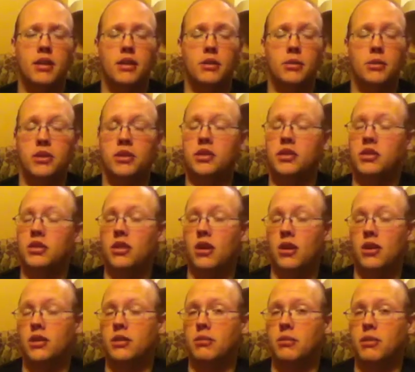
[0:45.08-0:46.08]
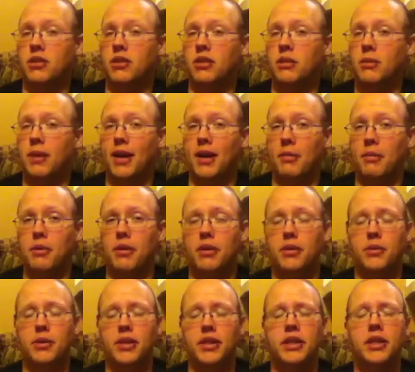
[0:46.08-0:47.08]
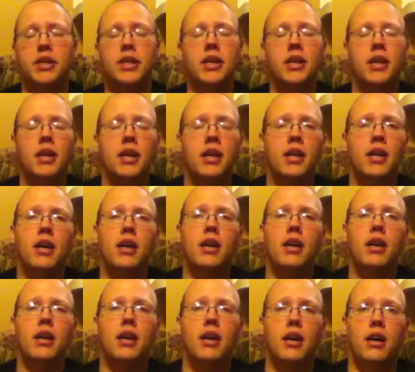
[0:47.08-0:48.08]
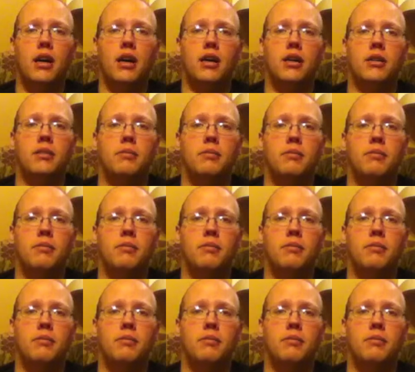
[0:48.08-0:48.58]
which is awesome to see back, by the way. I